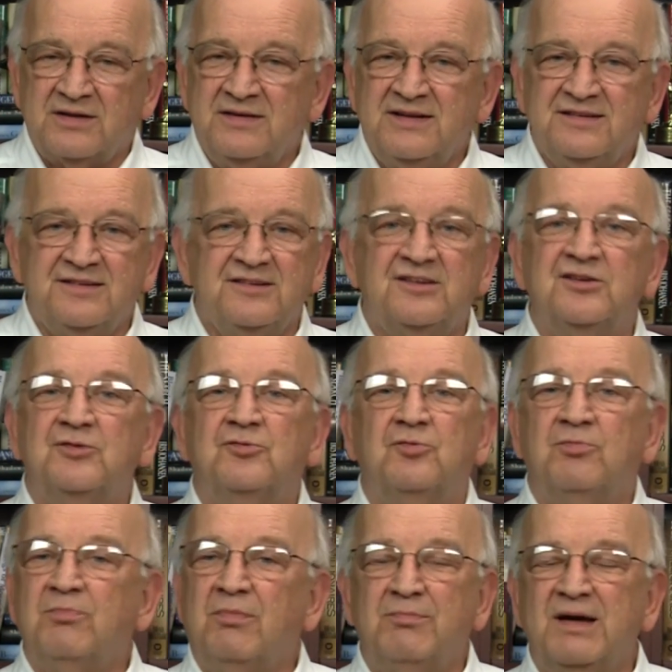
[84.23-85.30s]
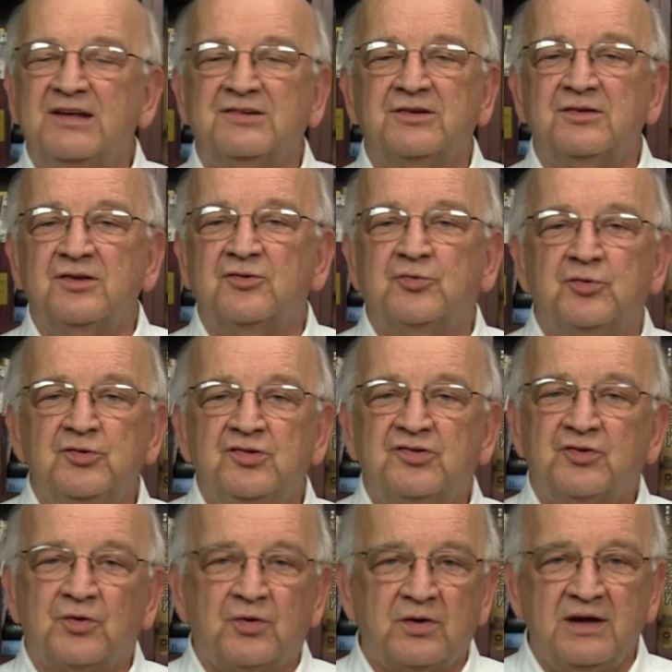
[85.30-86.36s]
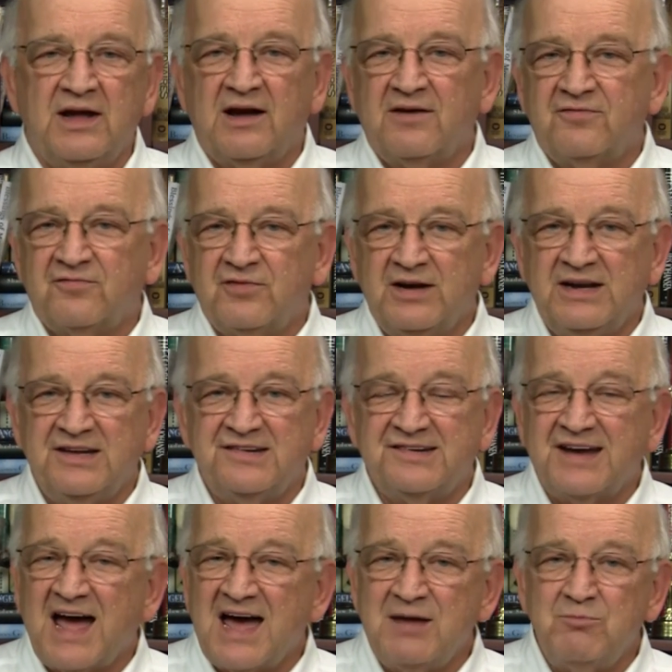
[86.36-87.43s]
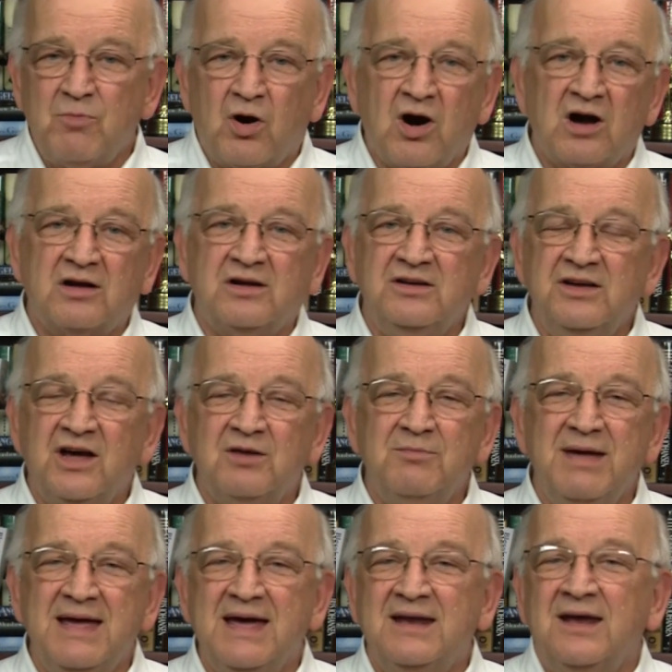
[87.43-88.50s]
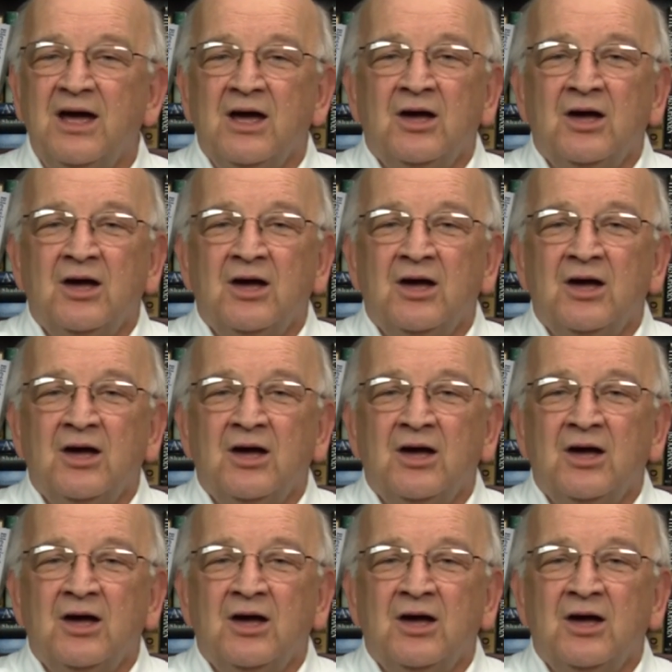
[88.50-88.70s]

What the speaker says: This is based on the true story of Freddie Steinmark, a young man